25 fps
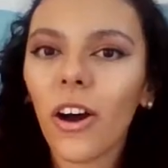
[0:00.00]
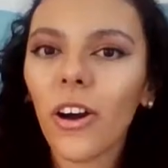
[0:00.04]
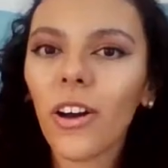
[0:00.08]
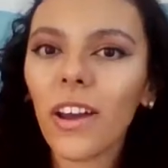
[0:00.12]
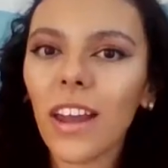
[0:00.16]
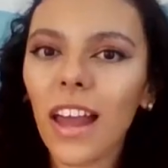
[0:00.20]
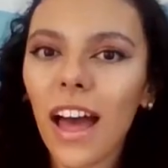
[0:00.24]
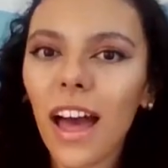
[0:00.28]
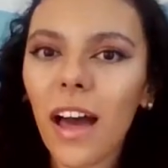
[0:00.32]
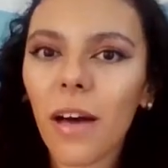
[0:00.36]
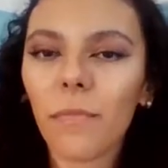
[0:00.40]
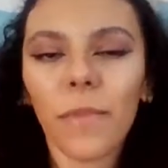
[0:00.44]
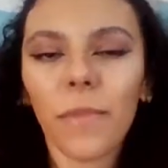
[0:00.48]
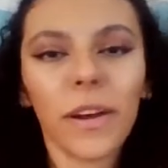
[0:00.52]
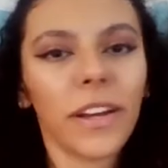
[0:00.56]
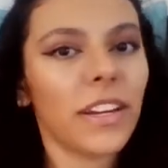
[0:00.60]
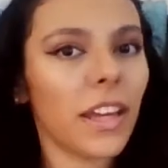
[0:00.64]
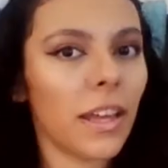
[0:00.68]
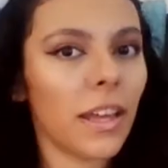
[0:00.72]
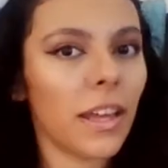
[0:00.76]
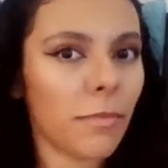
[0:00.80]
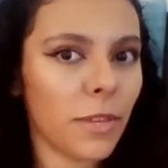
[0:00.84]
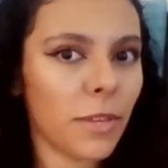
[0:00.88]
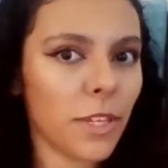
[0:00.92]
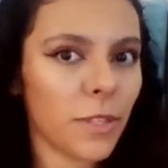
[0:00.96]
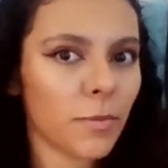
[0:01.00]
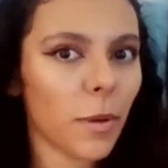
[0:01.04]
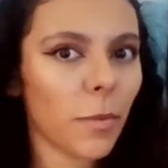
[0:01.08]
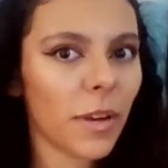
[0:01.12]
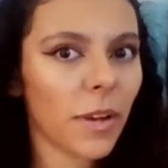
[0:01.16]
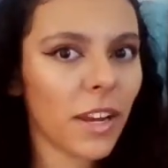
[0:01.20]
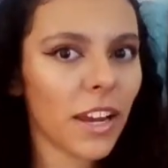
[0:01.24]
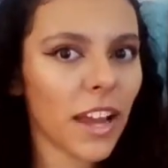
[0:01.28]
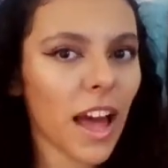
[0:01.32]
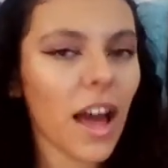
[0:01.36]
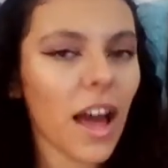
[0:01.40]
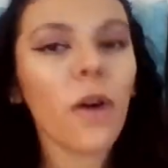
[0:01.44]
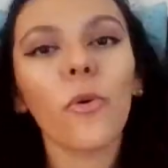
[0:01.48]
Hola, my name is
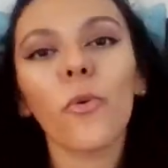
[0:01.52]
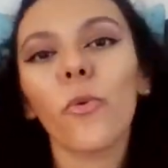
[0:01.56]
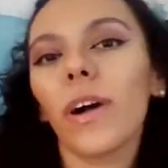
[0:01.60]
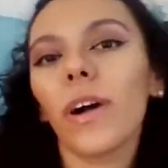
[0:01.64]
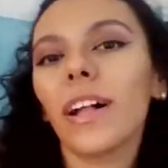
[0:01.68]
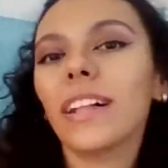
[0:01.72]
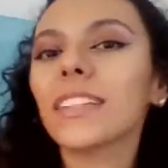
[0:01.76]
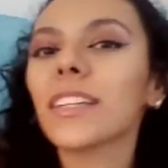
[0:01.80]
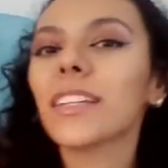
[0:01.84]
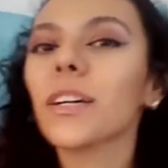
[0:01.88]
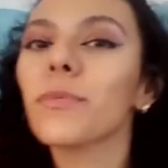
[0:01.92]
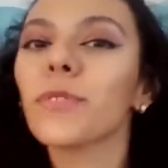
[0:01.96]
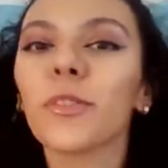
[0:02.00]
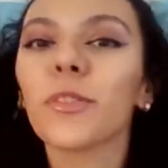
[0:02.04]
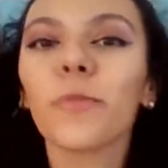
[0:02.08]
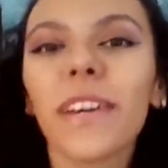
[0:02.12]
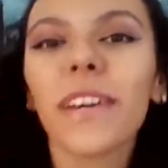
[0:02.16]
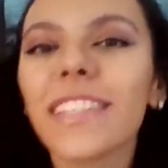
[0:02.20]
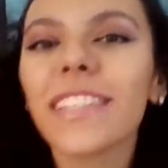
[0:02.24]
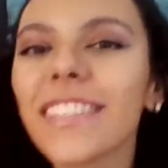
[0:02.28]
Pamela. Welcome to my